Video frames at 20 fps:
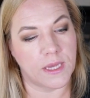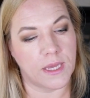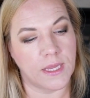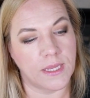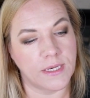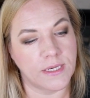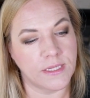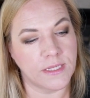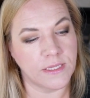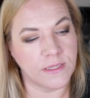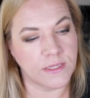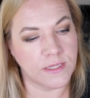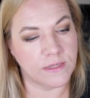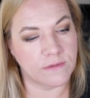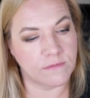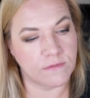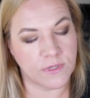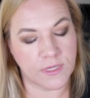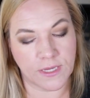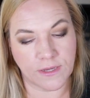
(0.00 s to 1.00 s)
And then
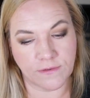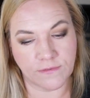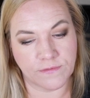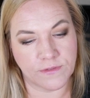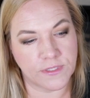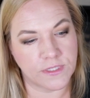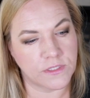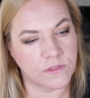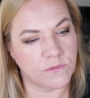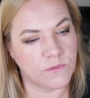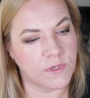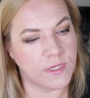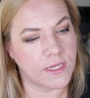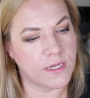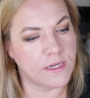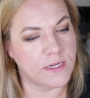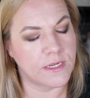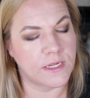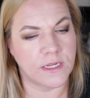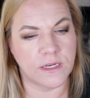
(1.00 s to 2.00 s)
we have this one
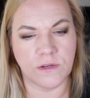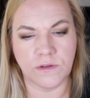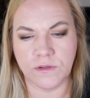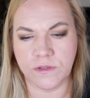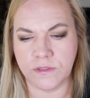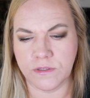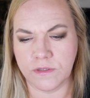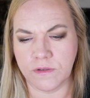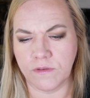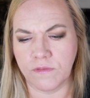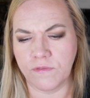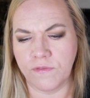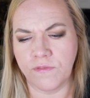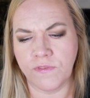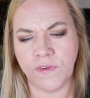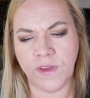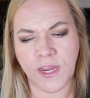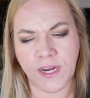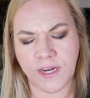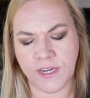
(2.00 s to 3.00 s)
here that looks
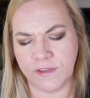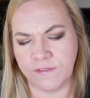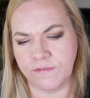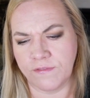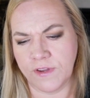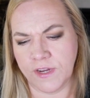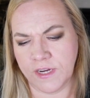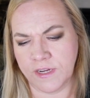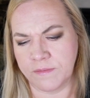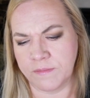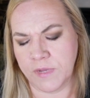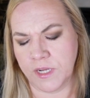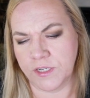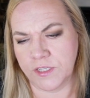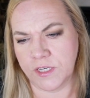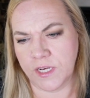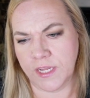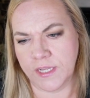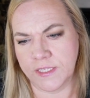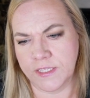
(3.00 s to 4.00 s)
very, very
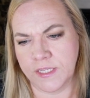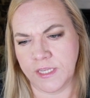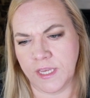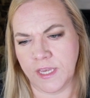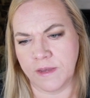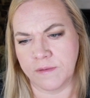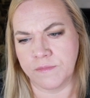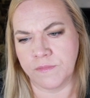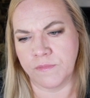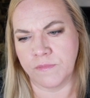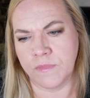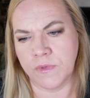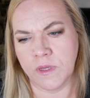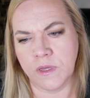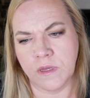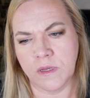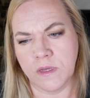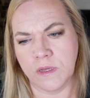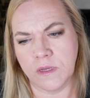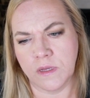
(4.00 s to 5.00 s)
much like the
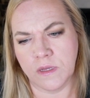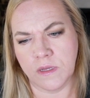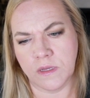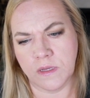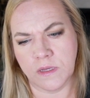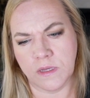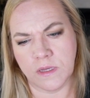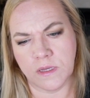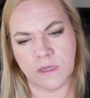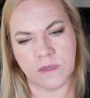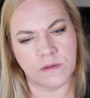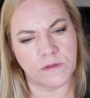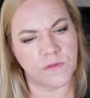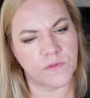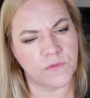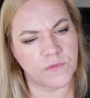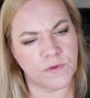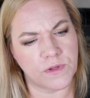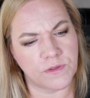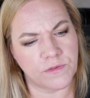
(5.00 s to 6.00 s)

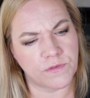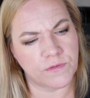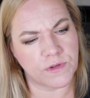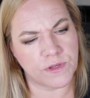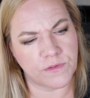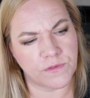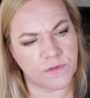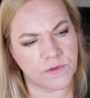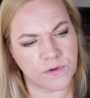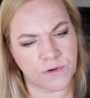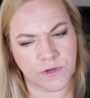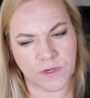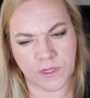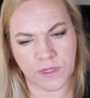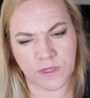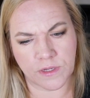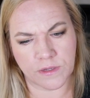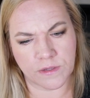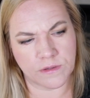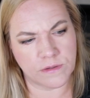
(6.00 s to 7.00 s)

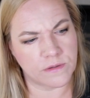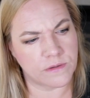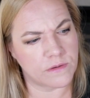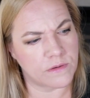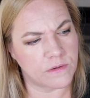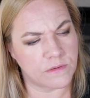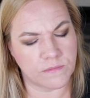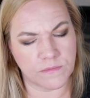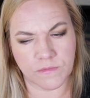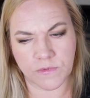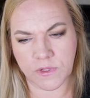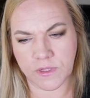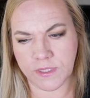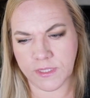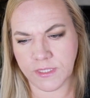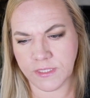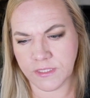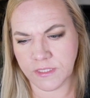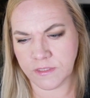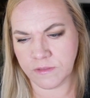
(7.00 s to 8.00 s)
M3330. Well,
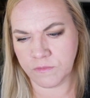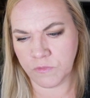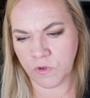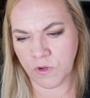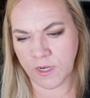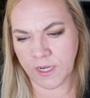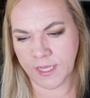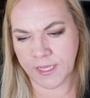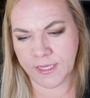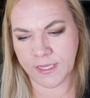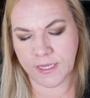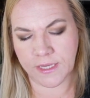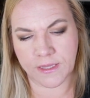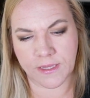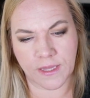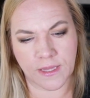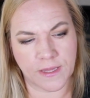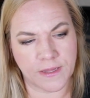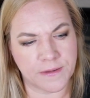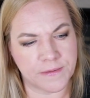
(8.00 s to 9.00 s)
this is more like
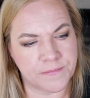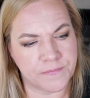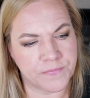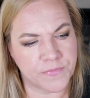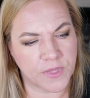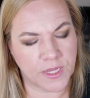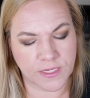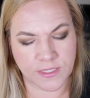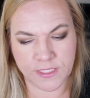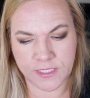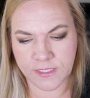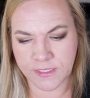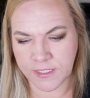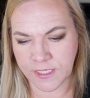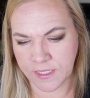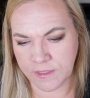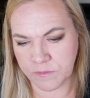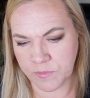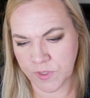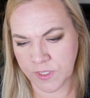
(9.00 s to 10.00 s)
a
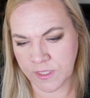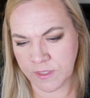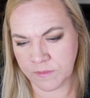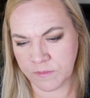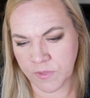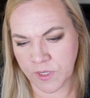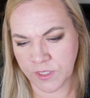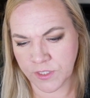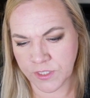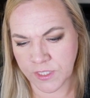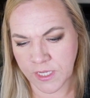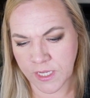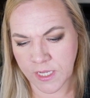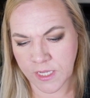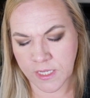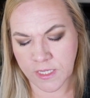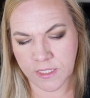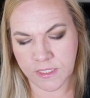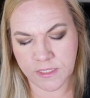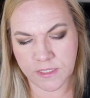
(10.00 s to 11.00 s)
detailed blending brush.
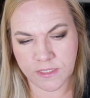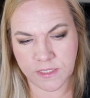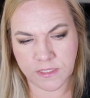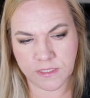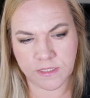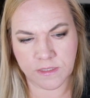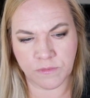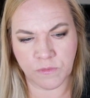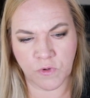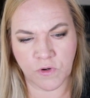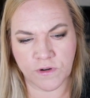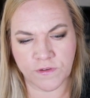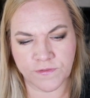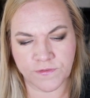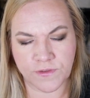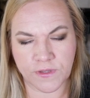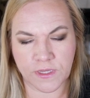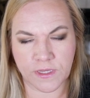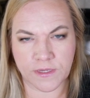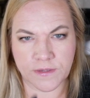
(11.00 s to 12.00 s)
This is the
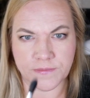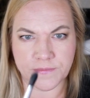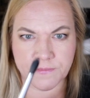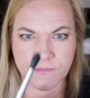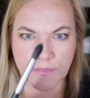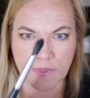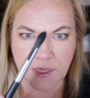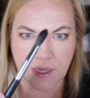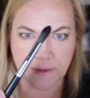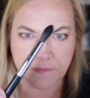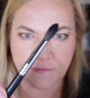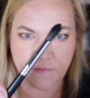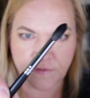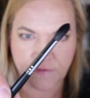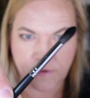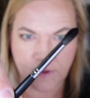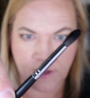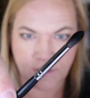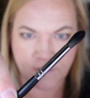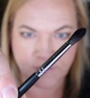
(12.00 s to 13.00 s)
Morphe
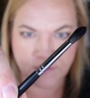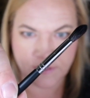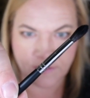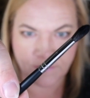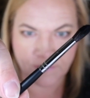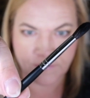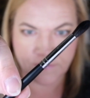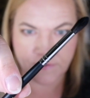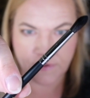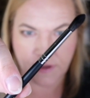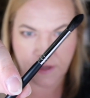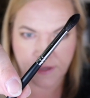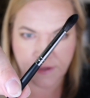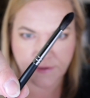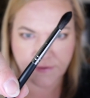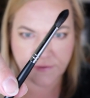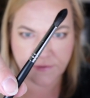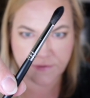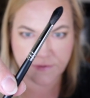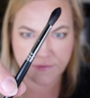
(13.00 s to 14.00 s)
M575.